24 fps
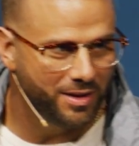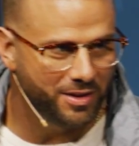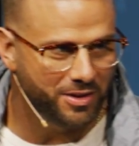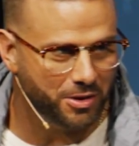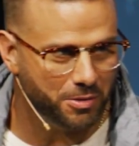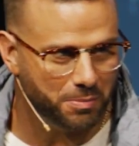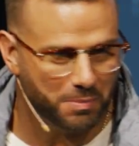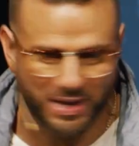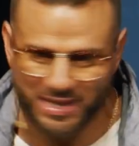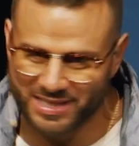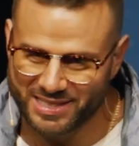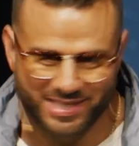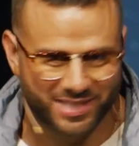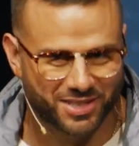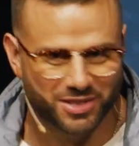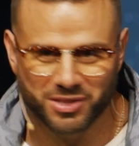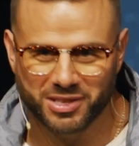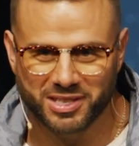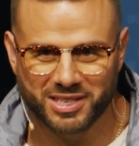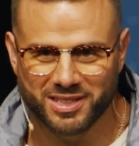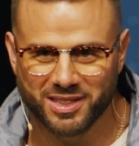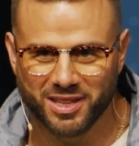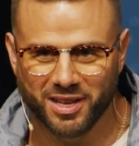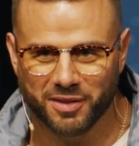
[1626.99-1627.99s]
You're my
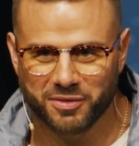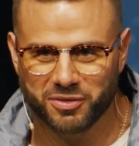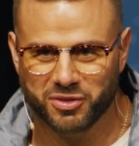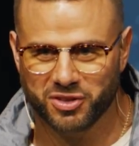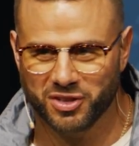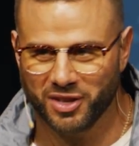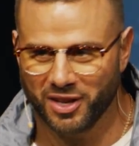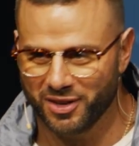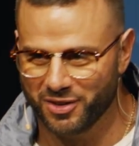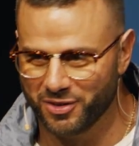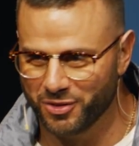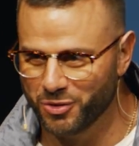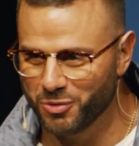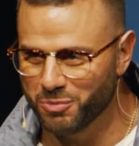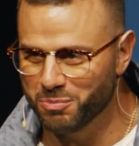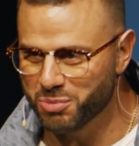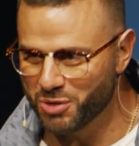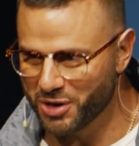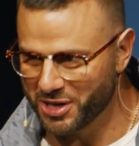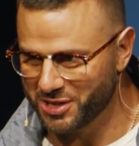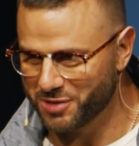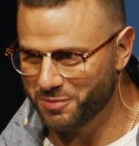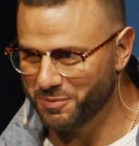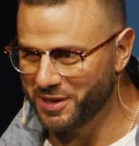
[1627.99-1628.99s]
dearly loved Son who
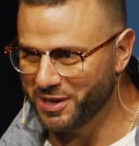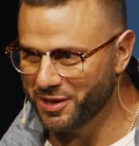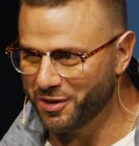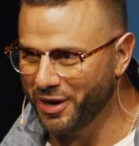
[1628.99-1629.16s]
brings me